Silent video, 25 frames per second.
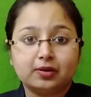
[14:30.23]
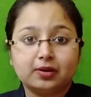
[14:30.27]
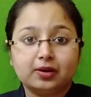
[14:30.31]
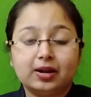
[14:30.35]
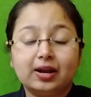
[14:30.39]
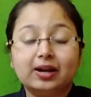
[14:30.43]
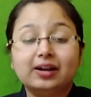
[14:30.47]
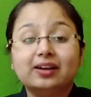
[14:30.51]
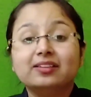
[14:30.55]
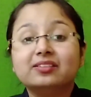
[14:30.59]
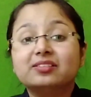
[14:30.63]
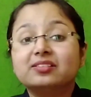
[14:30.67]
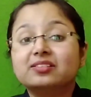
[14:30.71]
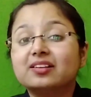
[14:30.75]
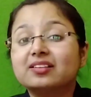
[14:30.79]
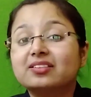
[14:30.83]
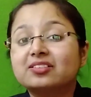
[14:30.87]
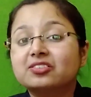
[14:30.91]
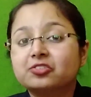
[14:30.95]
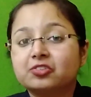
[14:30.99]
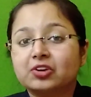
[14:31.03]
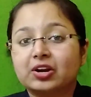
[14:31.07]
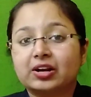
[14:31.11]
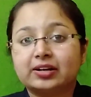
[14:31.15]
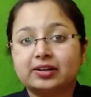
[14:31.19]
It is
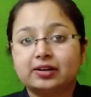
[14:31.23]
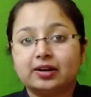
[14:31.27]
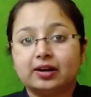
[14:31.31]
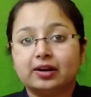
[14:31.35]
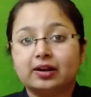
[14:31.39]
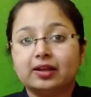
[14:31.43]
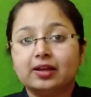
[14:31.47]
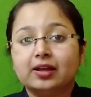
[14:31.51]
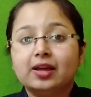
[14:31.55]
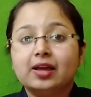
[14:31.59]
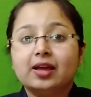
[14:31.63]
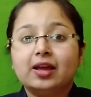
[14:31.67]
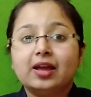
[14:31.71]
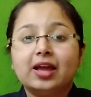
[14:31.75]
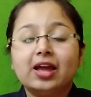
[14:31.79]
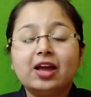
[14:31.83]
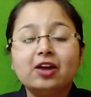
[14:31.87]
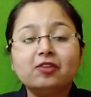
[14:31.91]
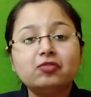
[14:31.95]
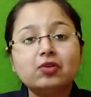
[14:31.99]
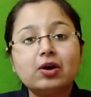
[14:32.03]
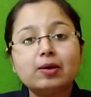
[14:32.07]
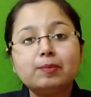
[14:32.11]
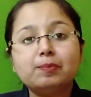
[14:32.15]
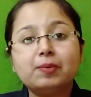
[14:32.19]
restricted.
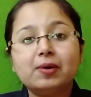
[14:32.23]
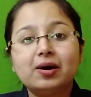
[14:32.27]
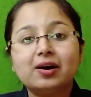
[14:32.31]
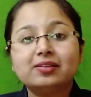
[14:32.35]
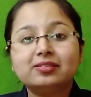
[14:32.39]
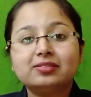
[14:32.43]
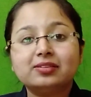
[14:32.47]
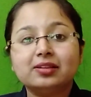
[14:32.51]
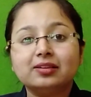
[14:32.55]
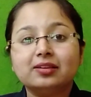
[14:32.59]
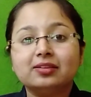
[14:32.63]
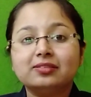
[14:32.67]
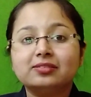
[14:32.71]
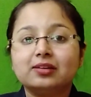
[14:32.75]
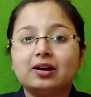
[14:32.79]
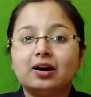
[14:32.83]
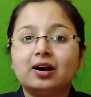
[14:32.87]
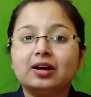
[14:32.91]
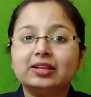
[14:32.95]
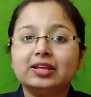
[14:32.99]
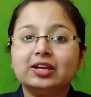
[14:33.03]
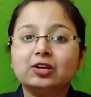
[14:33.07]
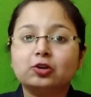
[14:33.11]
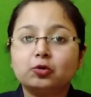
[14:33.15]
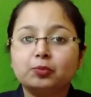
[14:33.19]
If a person is
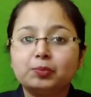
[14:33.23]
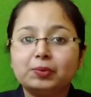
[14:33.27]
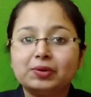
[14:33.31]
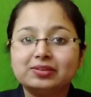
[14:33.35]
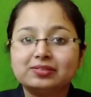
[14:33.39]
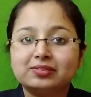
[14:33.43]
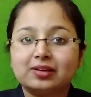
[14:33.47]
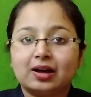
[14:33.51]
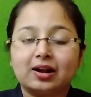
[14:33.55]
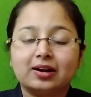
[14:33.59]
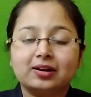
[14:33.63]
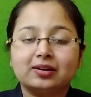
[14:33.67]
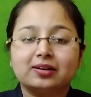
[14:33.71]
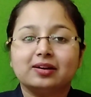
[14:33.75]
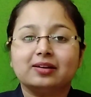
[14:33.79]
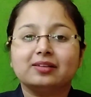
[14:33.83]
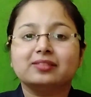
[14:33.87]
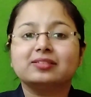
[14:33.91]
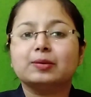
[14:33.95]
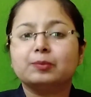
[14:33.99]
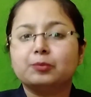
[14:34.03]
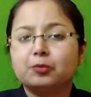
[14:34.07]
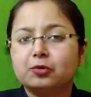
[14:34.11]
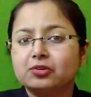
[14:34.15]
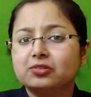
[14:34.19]
earning rupees 100,
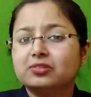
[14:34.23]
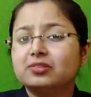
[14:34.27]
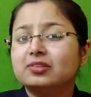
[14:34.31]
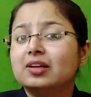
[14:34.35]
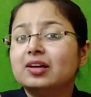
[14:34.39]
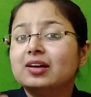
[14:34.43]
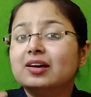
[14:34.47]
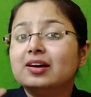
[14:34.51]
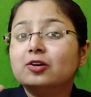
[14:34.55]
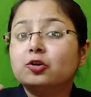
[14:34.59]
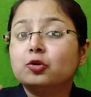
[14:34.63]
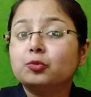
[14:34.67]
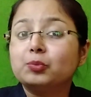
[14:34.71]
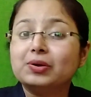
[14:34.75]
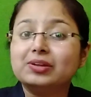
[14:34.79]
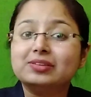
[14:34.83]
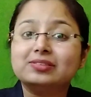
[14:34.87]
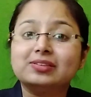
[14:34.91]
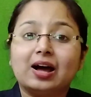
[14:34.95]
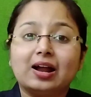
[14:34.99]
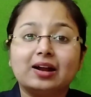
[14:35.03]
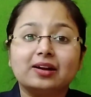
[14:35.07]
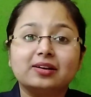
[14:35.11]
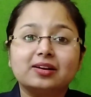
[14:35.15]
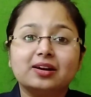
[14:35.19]
suppose rupees
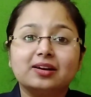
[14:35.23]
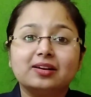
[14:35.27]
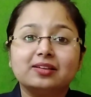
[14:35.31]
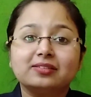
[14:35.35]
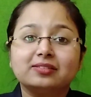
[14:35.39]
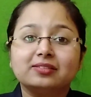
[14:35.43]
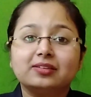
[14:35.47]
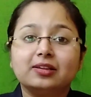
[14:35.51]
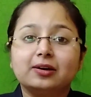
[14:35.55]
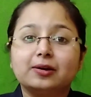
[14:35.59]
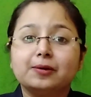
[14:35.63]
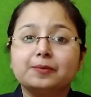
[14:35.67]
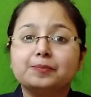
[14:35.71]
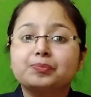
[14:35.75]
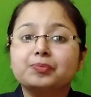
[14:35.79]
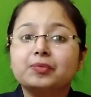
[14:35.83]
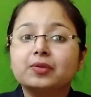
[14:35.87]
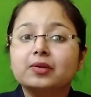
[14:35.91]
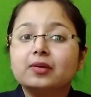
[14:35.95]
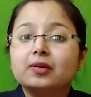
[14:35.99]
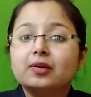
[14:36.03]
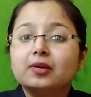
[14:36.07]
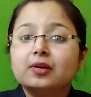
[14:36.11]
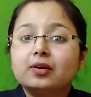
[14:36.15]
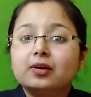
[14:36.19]
100 is the
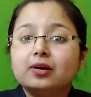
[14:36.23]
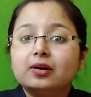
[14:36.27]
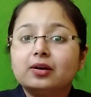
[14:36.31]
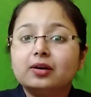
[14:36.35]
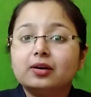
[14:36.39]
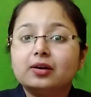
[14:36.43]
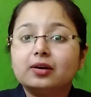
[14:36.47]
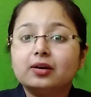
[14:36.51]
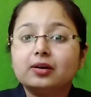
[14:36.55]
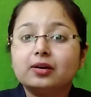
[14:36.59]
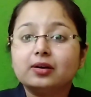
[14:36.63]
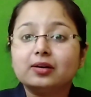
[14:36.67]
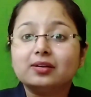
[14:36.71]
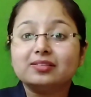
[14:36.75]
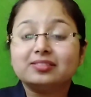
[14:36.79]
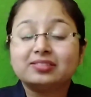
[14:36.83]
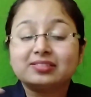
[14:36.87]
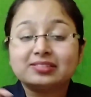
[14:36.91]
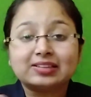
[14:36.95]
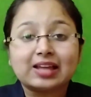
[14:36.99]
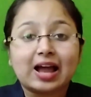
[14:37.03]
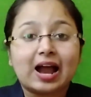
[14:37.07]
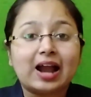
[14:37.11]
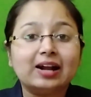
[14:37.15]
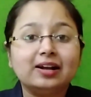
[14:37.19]

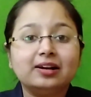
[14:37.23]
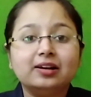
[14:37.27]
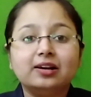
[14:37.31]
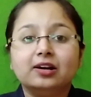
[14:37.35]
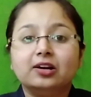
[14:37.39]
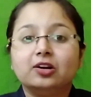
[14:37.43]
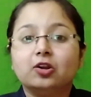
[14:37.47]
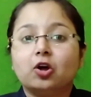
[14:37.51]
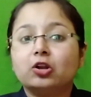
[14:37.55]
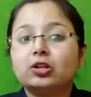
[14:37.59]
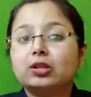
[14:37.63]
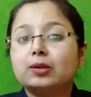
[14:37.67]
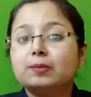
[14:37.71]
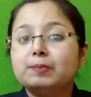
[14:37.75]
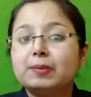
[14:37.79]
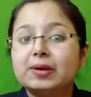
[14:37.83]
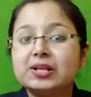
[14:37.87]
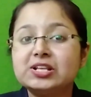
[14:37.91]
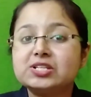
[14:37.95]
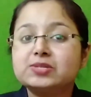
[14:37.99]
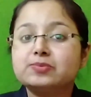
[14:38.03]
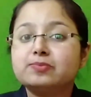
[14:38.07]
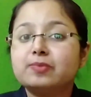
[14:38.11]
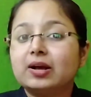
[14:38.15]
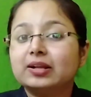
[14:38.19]
standard or the
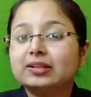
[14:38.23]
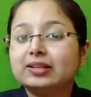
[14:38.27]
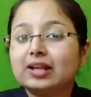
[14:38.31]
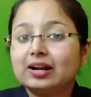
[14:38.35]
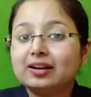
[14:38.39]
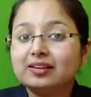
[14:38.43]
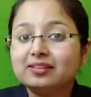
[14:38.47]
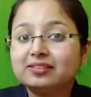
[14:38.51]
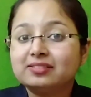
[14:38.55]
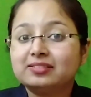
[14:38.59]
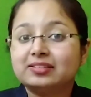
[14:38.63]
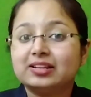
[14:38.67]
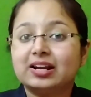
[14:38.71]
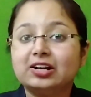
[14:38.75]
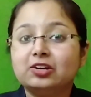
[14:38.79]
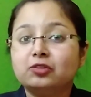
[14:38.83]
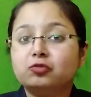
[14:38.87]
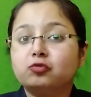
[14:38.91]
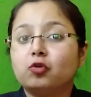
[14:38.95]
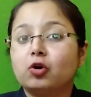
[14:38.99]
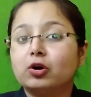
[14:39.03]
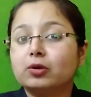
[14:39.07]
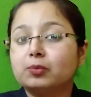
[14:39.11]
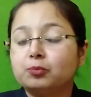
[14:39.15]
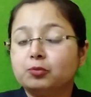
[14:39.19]
benchmark that is set
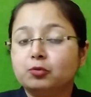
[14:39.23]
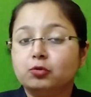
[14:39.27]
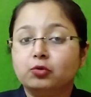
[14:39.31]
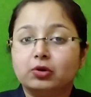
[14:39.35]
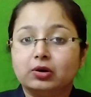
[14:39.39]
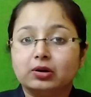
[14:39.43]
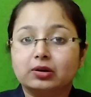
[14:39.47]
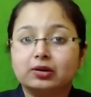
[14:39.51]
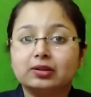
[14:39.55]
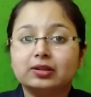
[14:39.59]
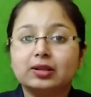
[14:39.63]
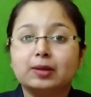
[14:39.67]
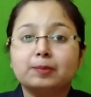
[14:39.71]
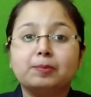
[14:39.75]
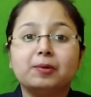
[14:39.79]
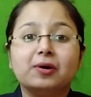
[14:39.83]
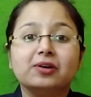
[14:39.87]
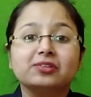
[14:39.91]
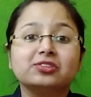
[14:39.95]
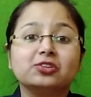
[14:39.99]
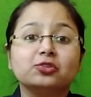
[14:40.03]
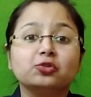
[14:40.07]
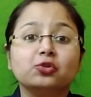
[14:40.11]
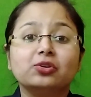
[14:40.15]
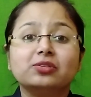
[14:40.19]
for poor, the
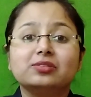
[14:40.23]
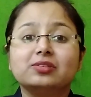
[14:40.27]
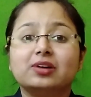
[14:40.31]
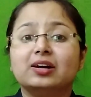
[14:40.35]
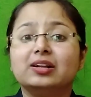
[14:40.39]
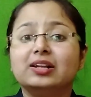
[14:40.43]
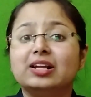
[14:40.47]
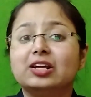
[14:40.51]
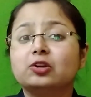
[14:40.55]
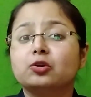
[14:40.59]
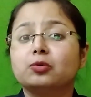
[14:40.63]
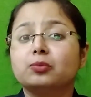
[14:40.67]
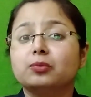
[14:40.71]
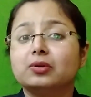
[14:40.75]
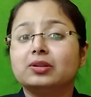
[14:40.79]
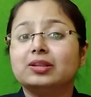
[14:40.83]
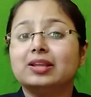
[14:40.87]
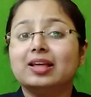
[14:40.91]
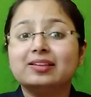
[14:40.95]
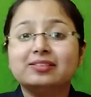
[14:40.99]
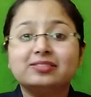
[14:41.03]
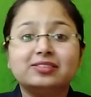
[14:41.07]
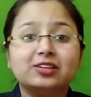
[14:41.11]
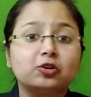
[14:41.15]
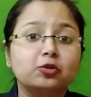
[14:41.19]
person who is earning
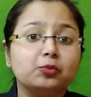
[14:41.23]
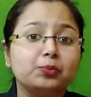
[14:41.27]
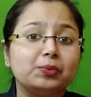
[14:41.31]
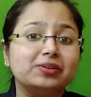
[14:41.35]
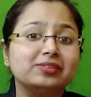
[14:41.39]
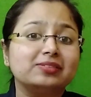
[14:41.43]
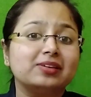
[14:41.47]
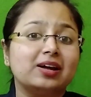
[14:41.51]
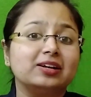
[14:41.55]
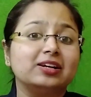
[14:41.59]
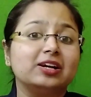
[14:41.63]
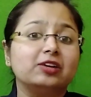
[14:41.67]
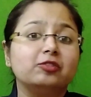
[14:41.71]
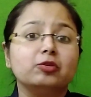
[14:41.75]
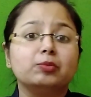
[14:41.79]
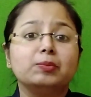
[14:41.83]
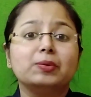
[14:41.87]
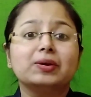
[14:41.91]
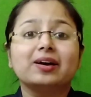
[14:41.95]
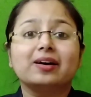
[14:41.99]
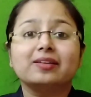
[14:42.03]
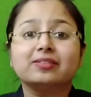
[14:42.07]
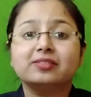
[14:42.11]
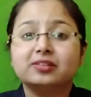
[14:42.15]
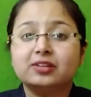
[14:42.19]
less than rupees 100 will be
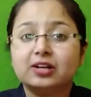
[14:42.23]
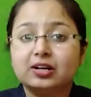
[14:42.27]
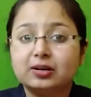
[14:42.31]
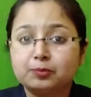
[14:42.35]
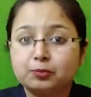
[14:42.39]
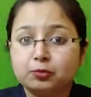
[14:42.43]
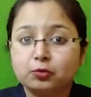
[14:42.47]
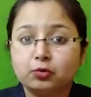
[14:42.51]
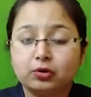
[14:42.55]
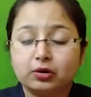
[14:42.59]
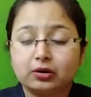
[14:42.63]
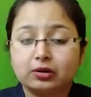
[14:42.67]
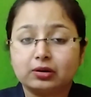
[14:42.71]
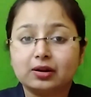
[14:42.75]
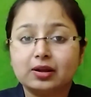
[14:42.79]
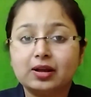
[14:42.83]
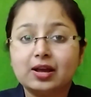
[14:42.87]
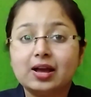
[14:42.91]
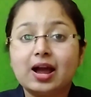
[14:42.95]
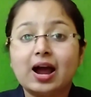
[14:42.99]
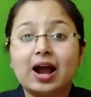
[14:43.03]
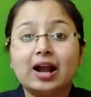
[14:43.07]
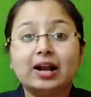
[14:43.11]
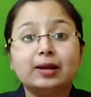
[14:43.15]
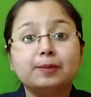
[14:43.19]
considered poor,
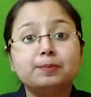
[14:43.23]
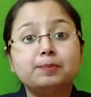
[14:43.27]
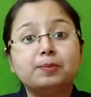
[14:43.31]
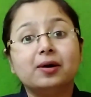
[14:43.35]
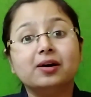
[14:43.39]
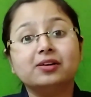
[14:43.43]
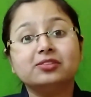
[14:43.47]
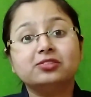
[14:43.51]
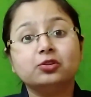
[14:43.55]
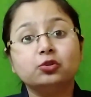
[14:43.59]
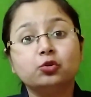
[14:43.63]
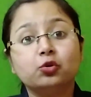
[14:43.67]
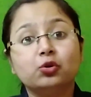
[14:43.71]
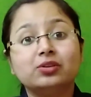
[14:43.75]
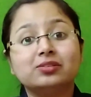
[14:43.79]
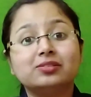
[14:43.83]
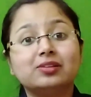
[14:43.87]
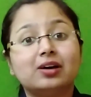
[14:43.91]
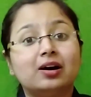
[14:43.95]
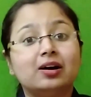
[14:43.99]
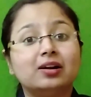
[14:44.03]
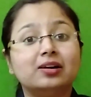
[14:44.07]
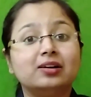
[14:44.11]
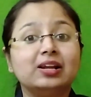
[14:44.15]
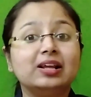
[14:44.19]
and a person who is
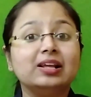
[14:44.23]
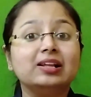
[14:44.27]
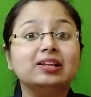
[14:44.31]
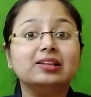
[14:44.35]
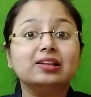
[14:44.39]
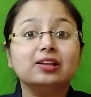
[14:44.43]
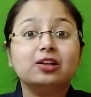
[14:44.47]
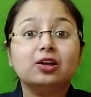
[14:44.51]
earning